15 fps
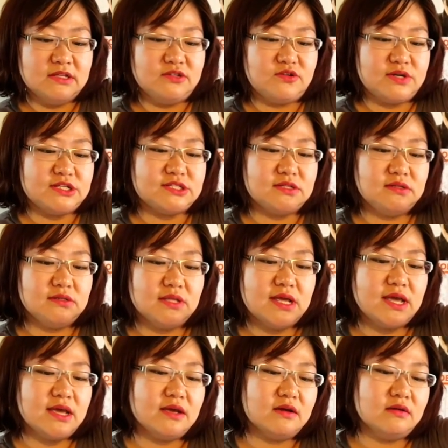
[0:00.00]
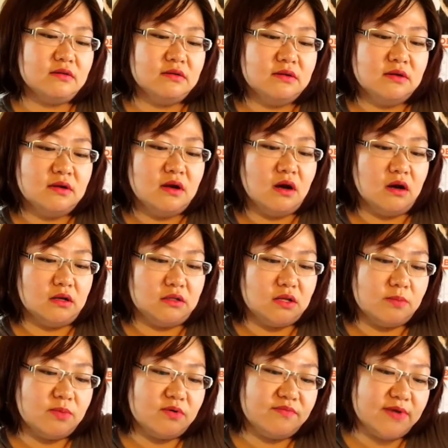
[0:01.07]
drizzled it on
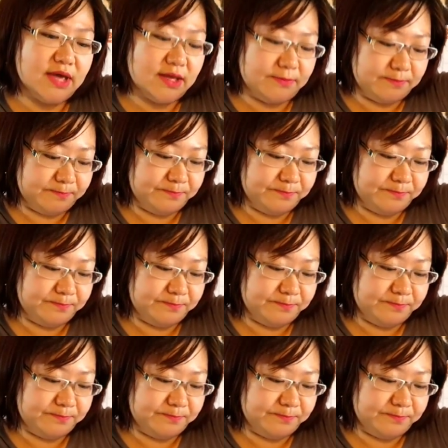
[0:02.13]
top of it